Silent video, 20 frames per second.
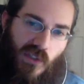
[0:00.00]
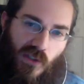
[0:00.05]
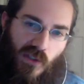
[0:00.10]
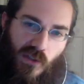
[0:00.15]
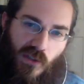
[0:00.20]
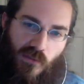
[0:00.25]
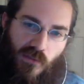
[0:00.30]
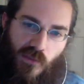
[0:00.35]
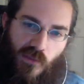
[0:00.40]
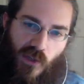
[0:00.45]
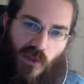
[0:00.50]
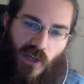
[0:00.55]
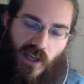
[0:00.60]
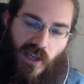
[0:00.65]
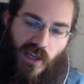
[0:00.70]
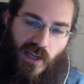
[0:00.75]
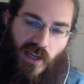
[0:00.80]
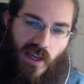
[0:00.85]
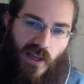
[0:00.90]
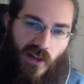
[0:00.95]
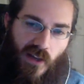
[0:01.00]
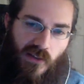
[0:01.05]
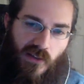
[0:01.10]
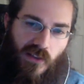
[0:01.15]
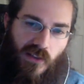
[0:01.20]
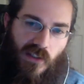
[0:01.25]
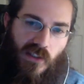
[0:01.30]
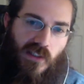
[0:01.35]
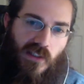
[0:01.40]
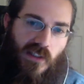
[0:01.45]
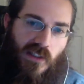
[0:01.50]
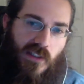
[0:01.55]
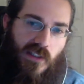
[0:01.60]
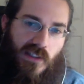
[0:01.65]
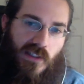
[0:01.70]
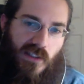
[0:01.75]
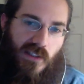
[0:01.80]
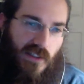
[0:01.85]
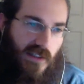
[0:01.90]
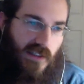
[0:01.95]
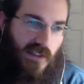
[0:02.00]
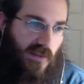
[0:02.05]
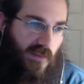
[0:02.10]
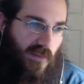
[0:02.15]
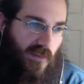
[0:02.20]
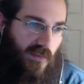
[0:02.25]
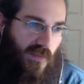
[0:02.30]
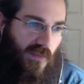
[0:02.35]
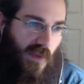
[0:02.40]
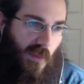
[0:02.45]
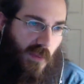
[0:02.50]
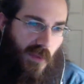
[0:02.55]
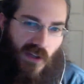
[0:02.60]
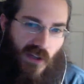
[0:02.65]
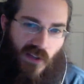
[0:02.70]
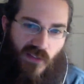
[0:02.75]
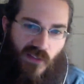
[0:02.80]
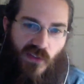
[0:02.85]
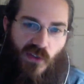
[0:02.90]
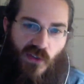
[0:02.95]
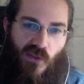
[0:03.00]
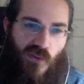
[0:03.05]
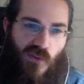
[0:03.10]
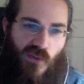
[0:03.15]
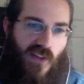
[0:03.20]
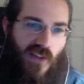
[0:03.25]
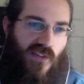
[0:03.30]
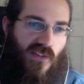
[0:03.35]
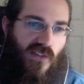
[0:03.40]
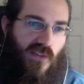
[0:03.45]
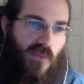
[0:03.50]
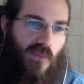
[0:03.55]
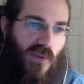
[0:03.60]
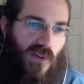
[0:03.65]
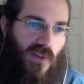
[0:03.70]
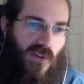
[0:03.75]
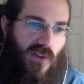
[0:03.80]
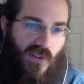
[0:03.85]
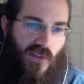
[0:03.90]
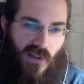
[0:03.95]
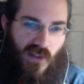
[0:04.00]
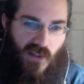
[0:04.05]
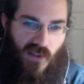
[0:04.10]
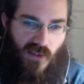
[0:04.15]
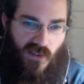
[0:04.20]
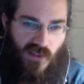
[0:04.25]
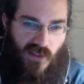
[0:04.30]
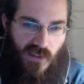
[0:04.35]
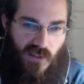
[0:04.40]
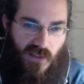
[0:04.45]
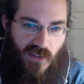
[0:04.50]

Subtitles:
you know, we're hanging out. I might not see your faces, but you're there.